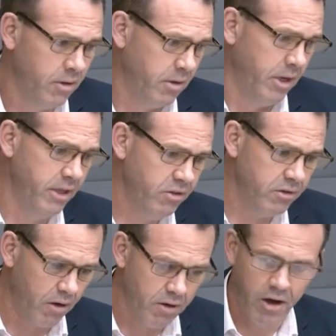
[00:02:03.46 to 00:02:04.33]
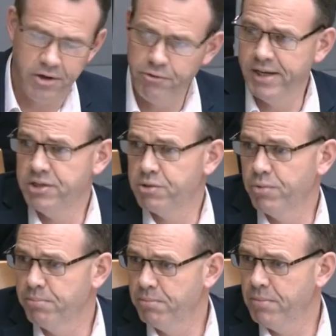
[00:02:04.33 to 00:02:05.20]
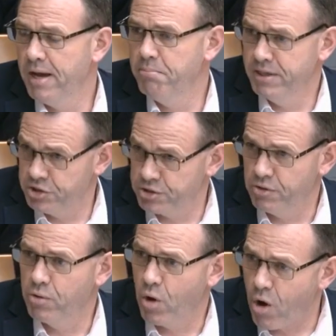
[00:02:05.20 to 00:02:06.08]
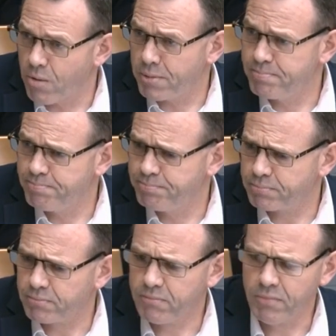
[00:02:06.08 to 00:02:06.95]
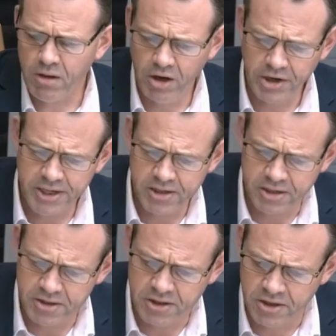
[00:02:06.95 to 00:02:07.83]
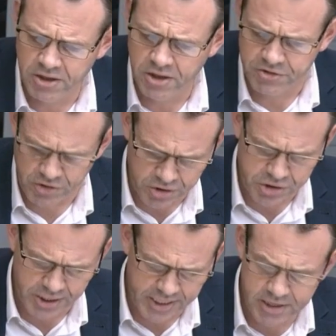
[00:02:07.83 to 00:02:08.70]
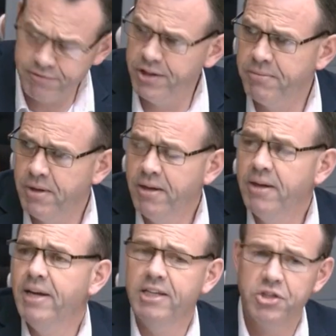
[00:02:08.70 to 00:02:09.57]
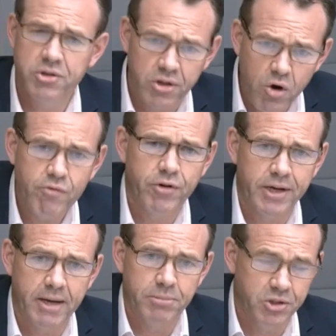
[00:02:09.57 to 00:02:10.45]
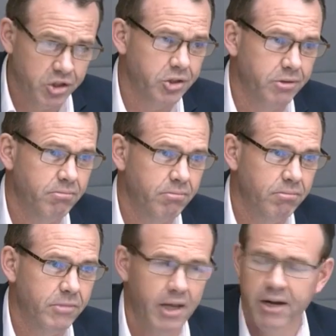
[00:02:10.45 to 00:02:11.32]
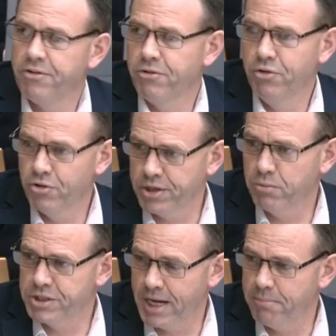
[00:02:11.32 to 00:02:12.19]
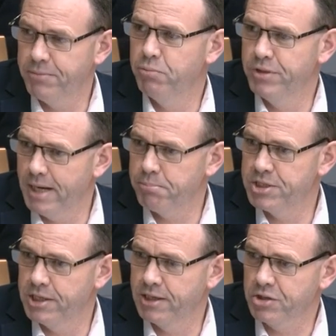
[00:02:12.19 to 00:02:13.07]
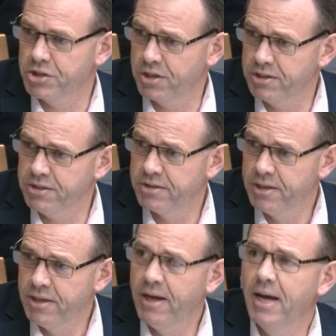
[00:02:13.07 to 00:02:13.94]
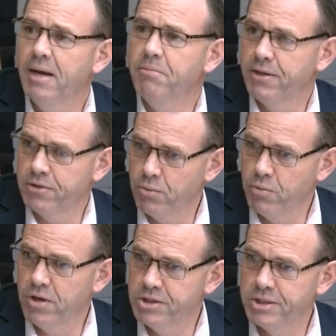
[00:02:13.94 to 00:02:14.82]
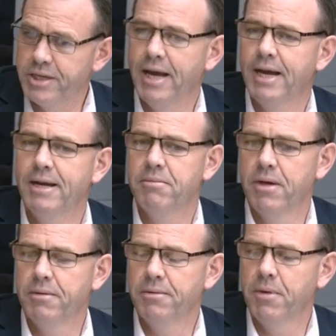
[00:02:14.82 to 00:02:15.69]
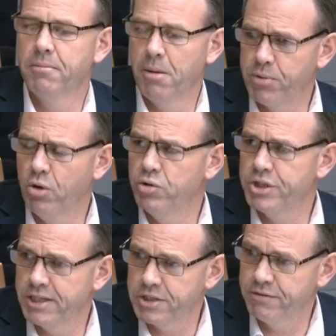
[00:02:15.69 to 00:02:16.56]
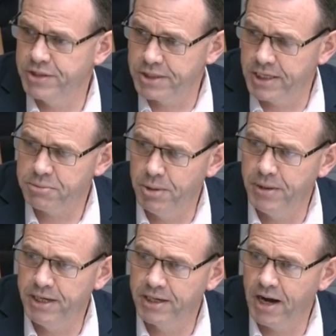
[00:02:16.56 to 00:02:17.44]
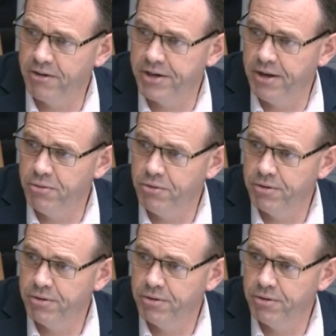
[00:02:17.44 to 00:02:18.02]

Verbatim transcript: in the Dáil, I raised with uh, Minister O'Gorman on a, a, a, Thursday evening. He stood over that position that nothing was happening with that particular site, um, that there was uh, a, a, process of assessment being carried out.